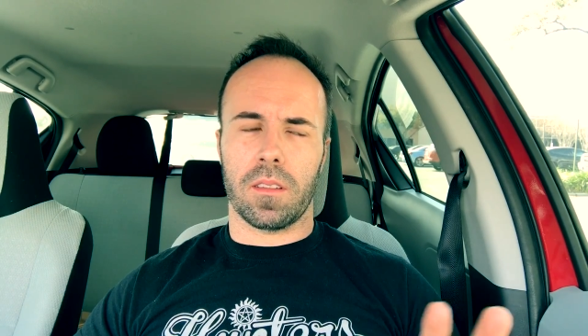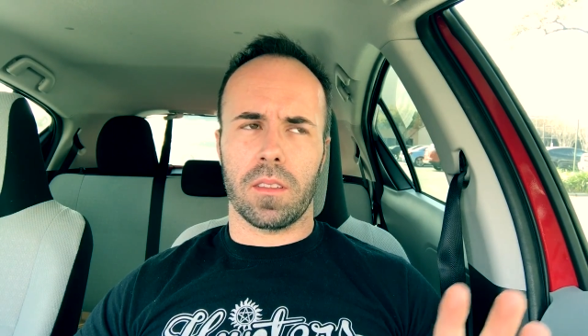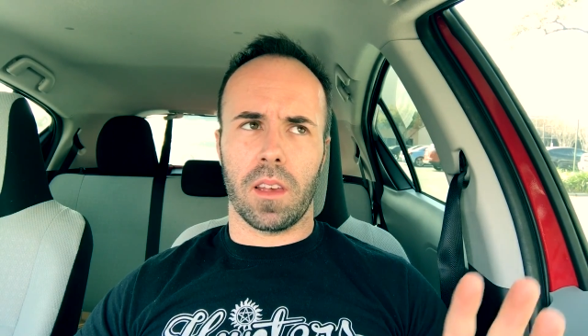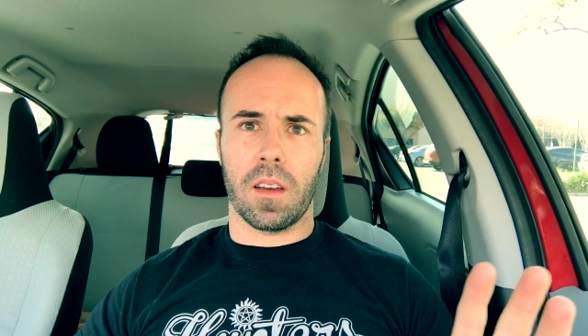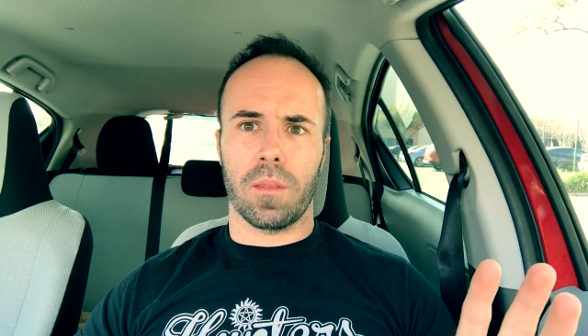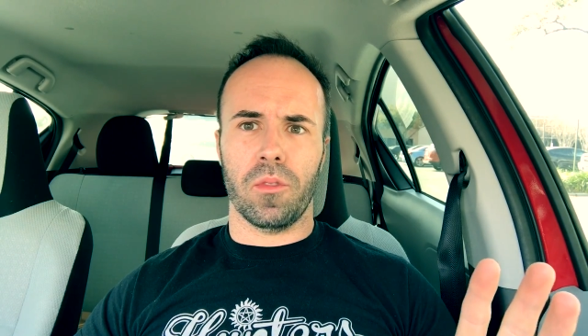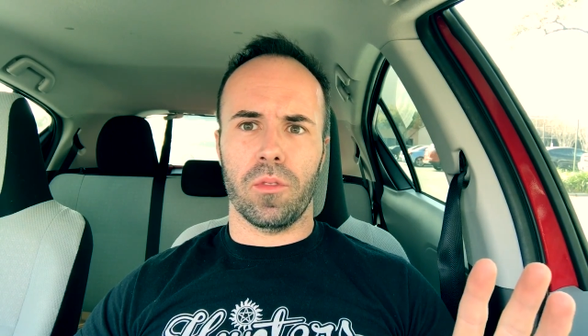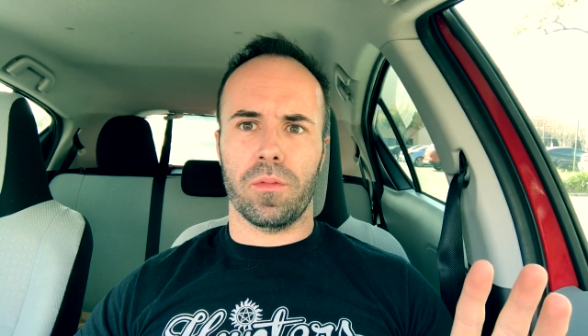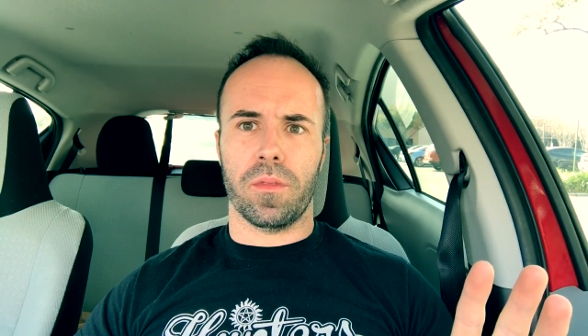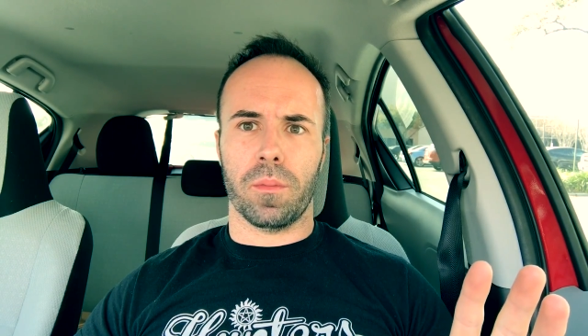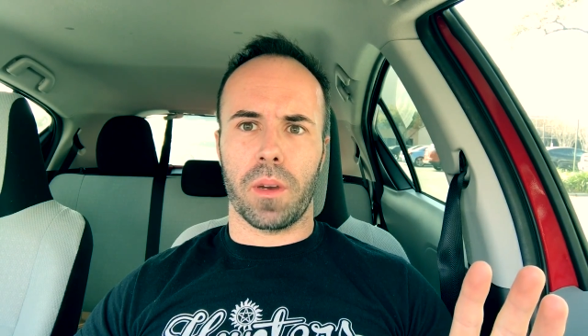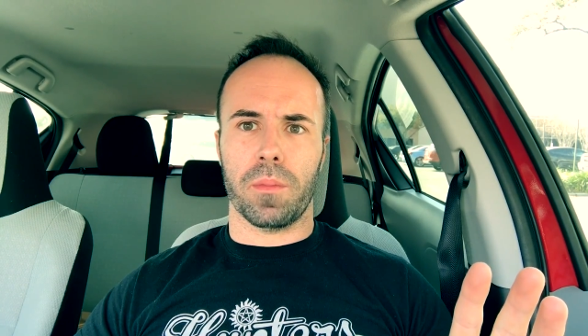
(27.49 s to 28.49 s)
Yeah, I
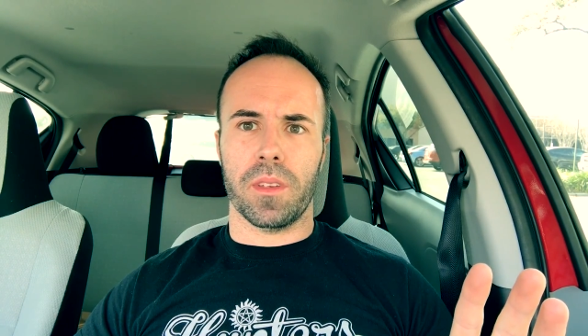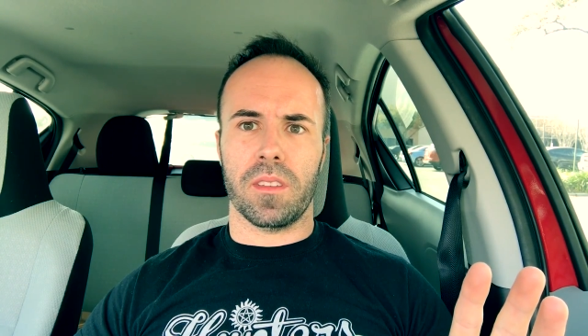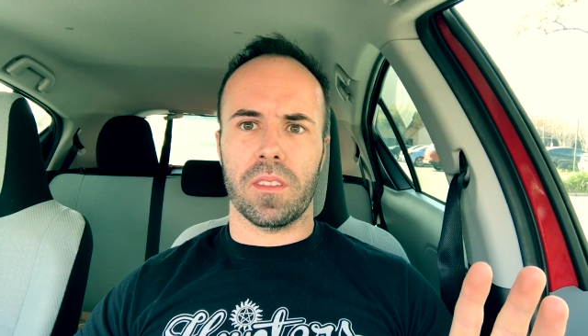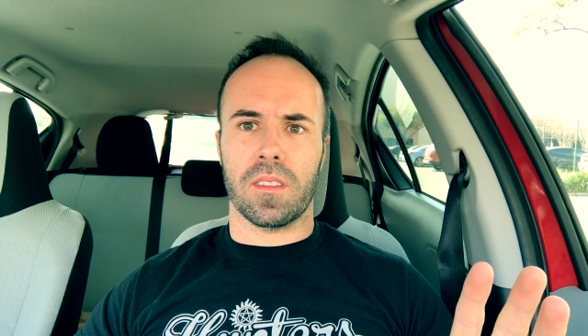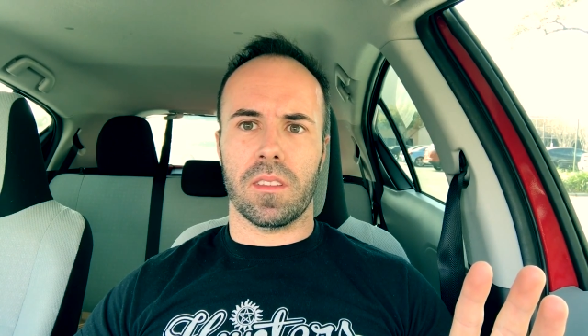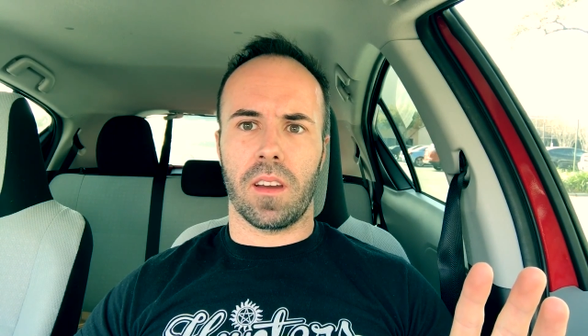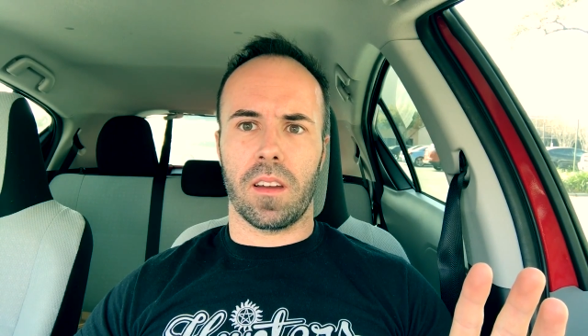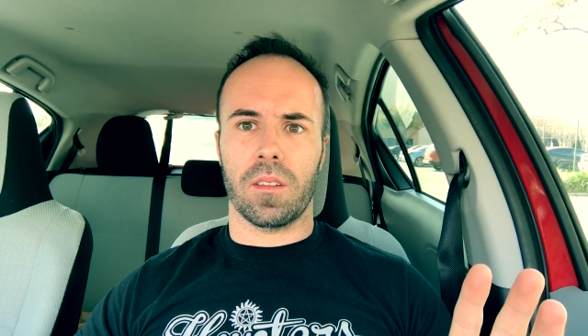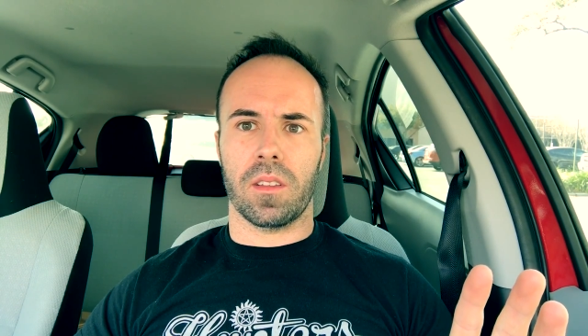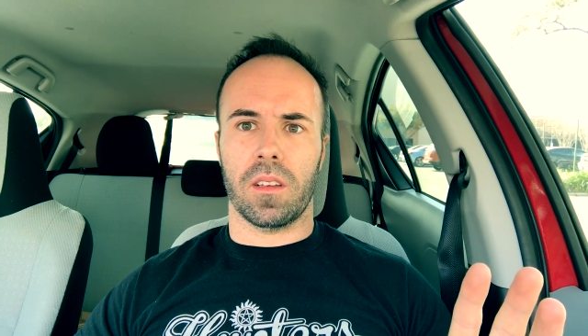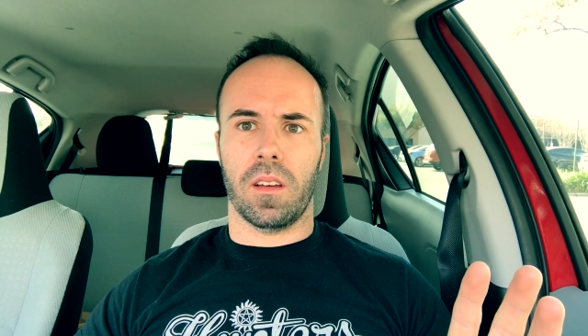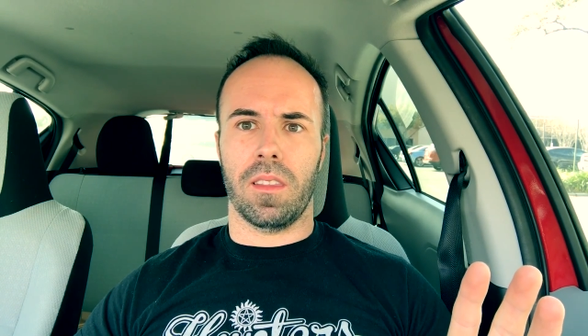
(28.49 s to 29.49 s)
moved my business
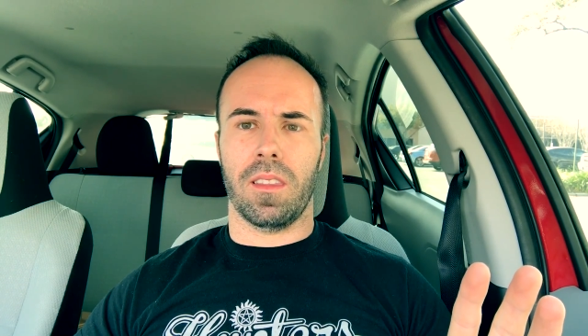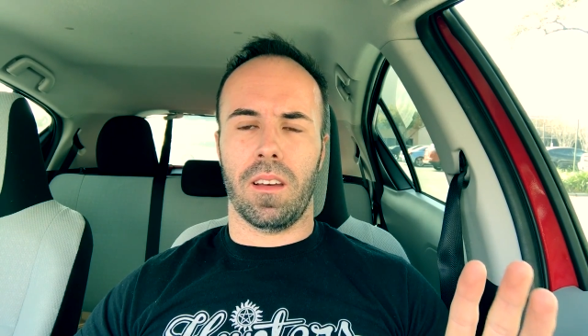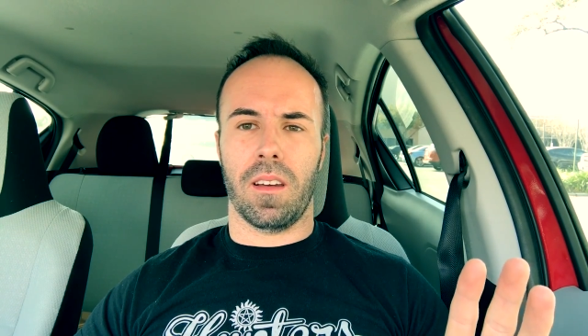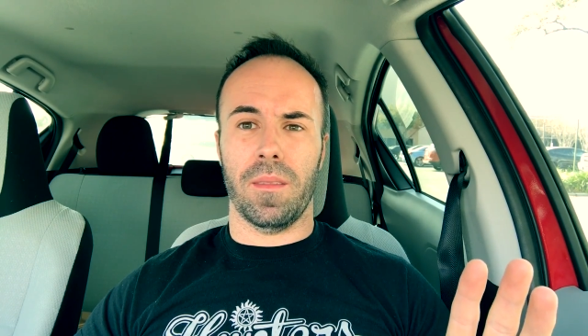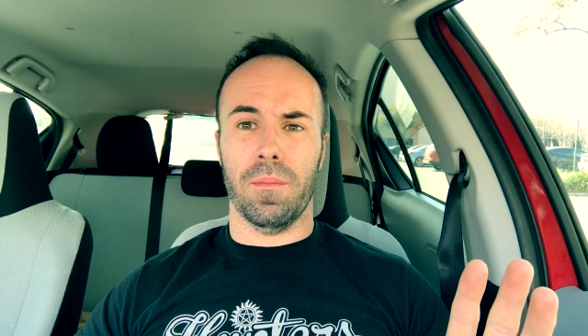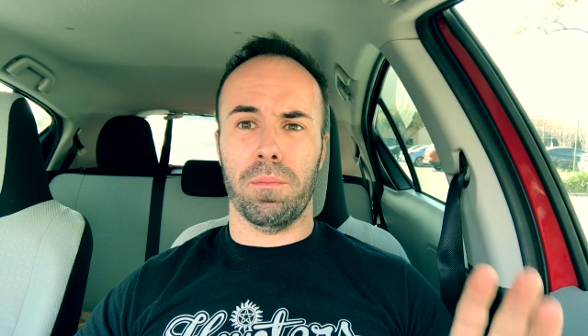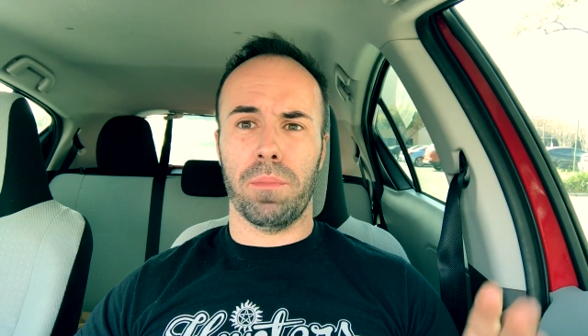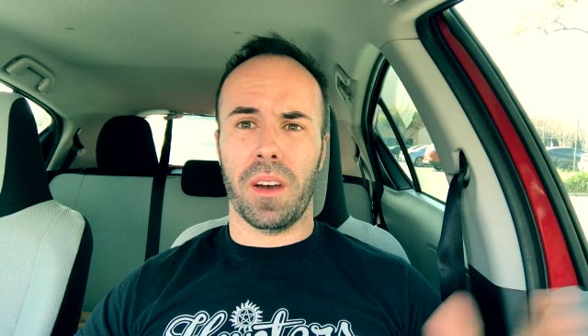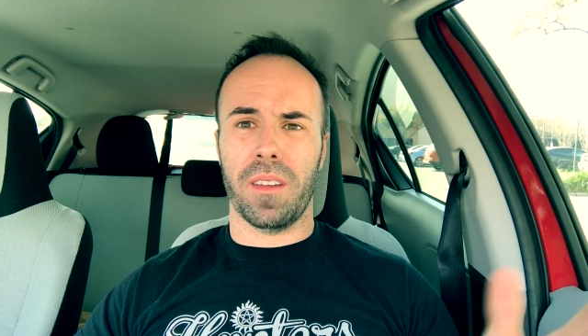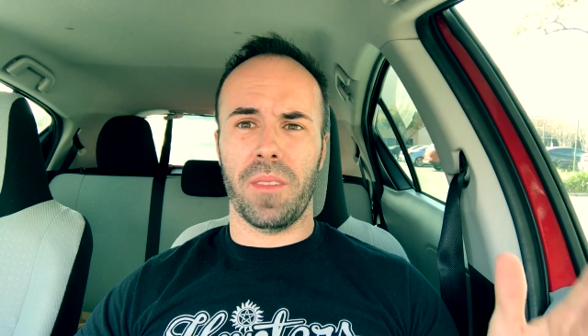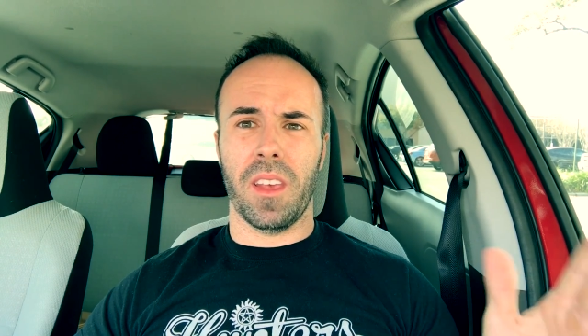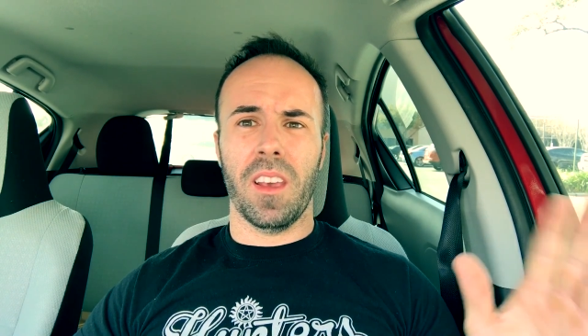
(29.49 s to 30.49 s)
entirely online,
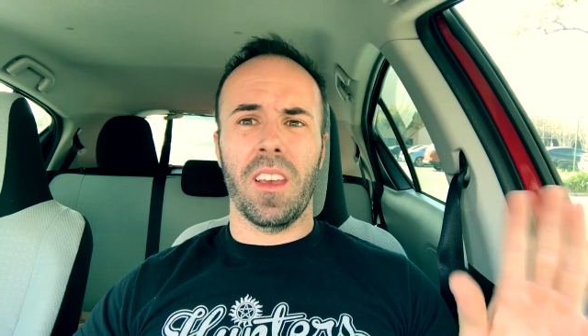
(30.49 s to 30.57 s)
but